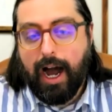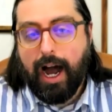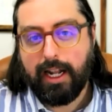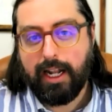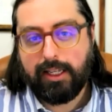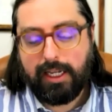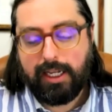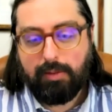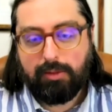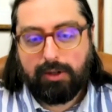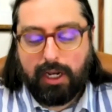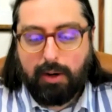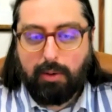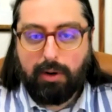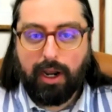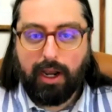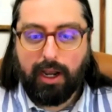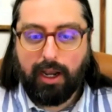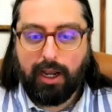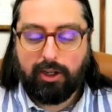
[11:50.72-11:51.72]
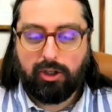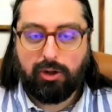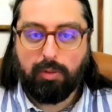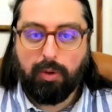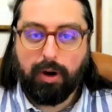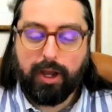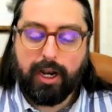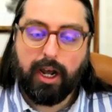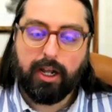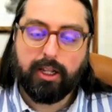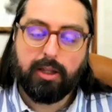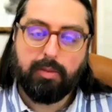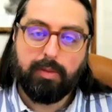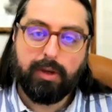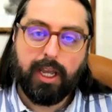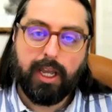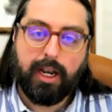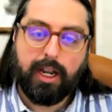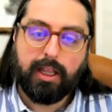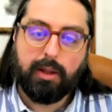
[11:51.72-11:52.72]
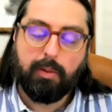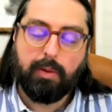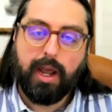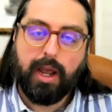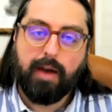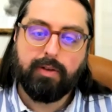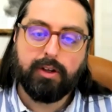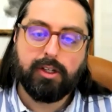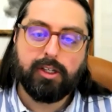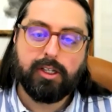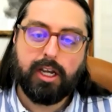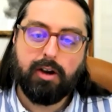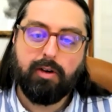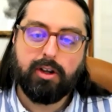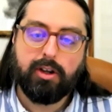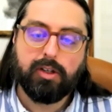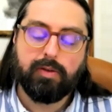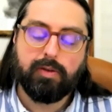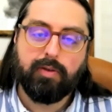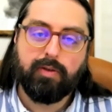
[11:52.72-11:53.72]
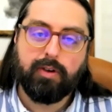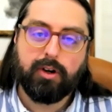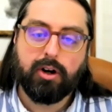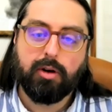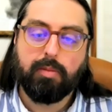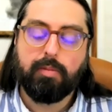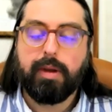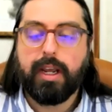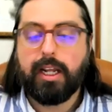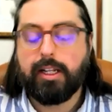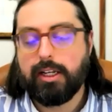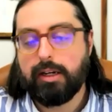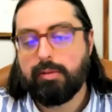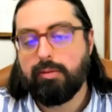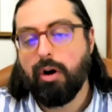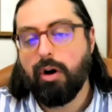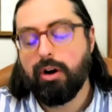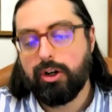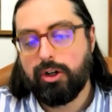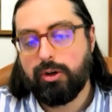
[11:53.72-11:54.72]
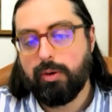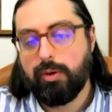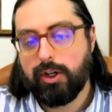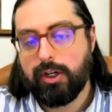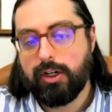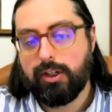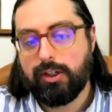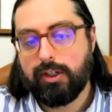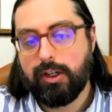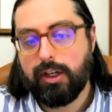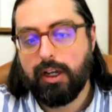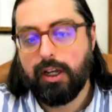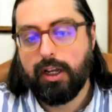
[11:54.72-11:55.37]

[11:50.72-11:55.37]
it seems like, as you point out in the beginning, that we have a series of different competing moral intuitions.